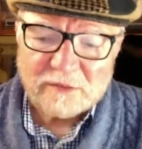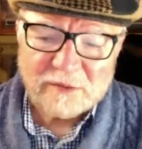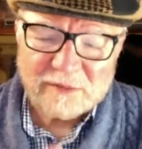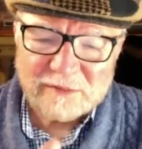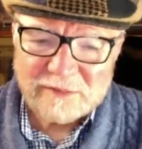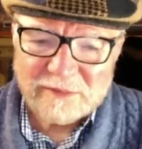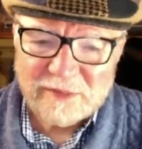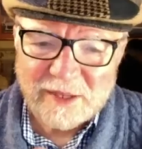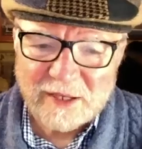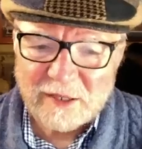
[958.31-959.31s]
So
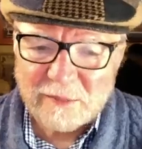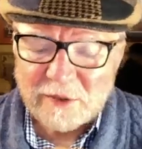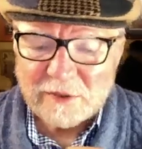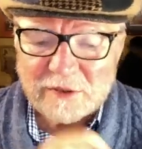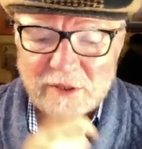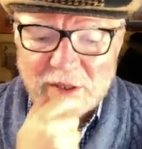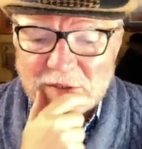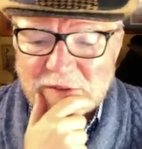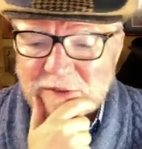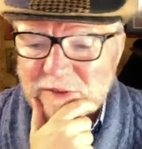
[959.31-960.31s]
IWC
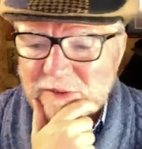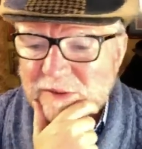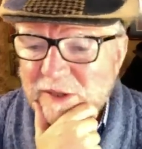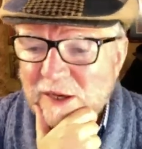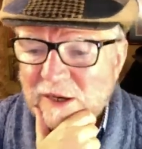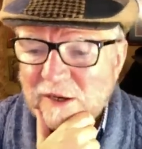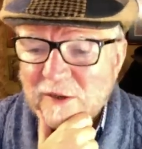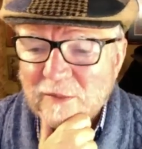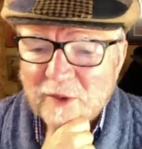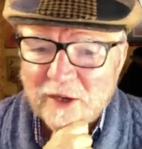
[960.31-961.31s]
is not
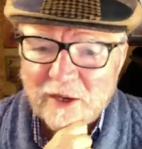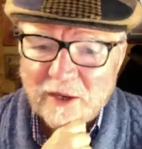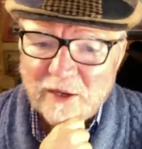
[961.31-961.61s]
on my